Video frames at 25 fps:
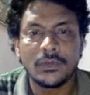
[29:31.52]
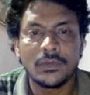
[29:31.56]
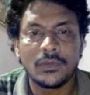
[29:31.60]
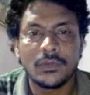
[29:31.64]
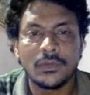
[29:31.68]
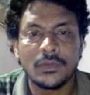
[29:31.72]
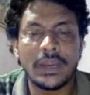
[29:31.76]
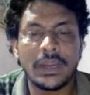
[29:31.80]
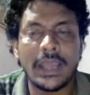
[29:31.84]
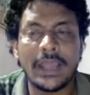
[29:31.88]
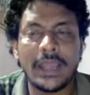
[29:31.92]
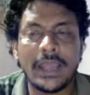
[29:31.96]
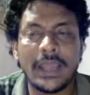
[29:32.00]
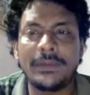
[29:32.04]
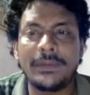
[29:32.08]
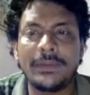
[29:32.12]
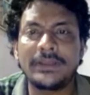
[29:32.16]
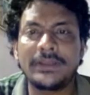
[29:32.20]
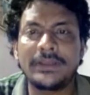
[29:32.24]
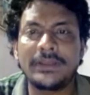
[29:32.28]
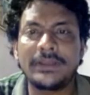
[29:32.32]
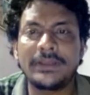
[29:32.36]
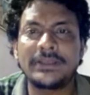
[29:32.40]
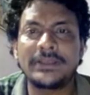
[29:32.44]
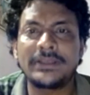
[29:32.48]
What happened,
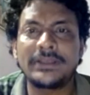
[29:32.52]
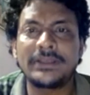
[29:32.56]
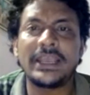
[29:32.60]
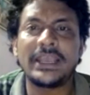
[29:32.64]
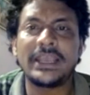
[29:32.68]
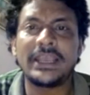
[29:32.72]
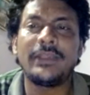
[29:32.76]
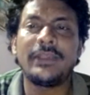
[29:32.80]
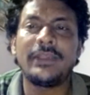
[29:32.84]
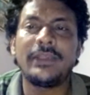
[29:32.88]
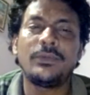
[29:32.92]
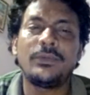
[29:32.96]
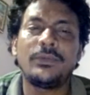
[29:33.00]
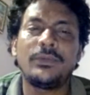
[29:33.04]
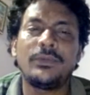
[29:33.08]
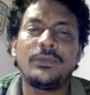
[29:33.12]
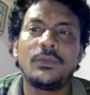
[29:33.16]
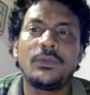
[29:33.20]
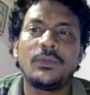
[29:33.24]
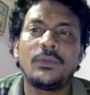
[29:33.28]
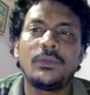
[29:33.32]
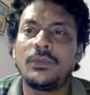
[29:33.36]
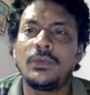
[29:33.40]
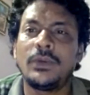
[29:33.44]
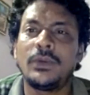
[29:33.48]
Saib?
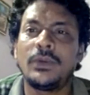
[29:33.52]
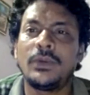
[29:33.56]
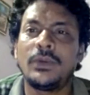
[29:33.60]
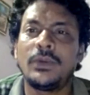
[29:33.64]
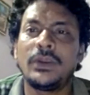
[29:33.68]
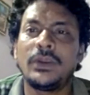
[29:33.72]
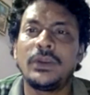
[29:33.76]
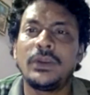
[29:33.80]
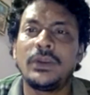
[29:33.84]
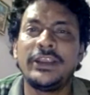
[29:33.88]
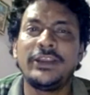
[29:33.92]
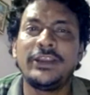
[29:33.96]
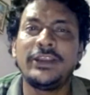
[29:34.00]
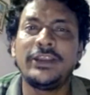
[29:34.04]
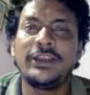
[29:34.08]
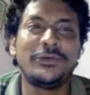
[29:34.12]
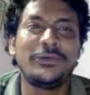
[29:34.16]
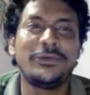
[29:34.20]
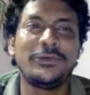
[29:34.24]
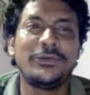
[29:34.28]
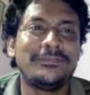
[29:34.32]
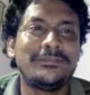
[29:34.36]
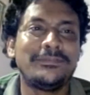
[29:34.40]
What did you do?